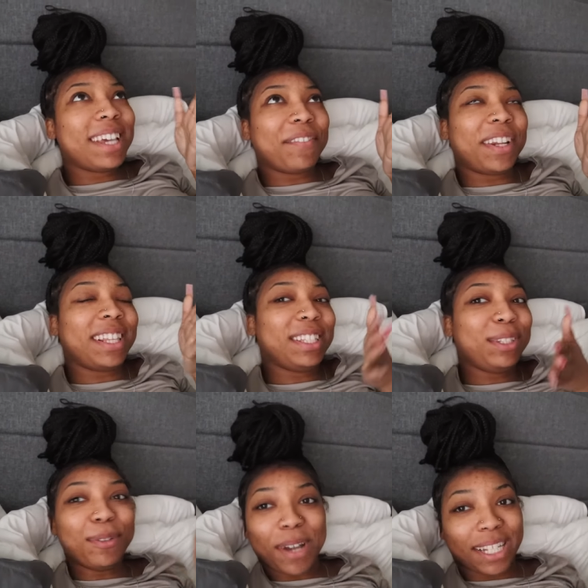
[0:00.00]
definitely
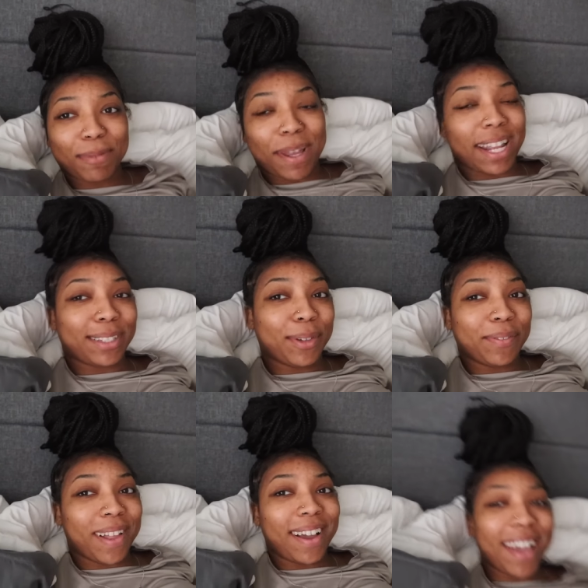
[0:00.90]
see you guys in my next week
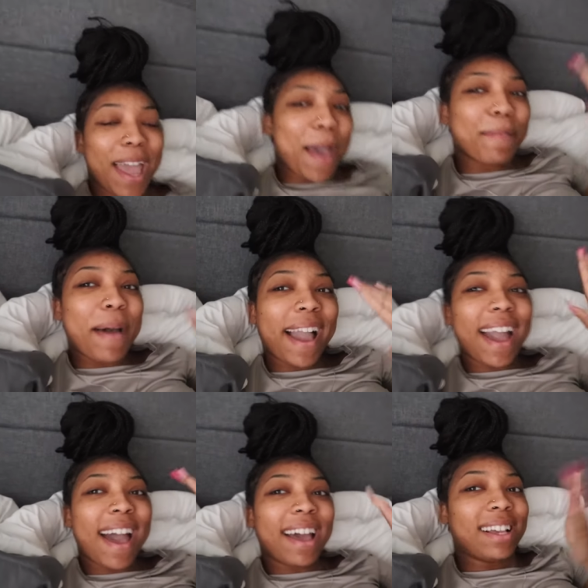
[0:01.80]
vlog bye
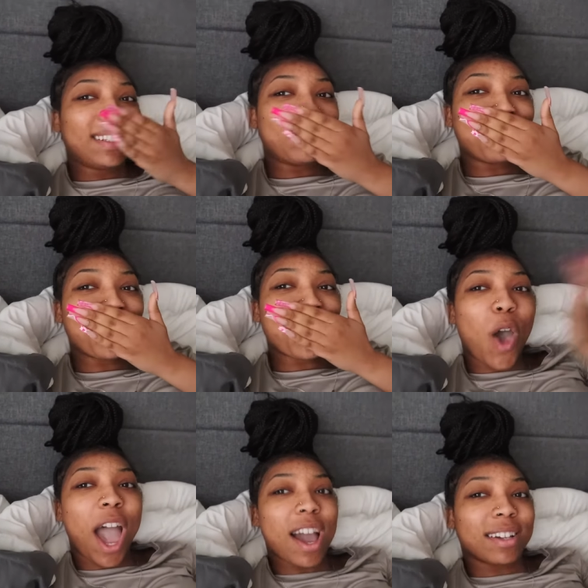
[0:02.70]

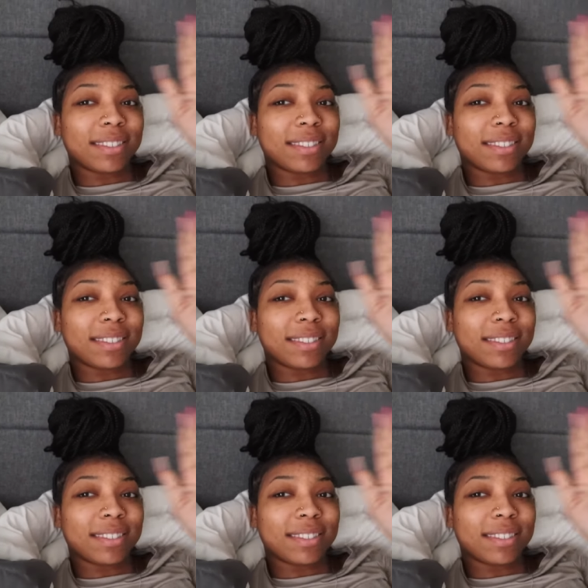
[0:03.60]
guys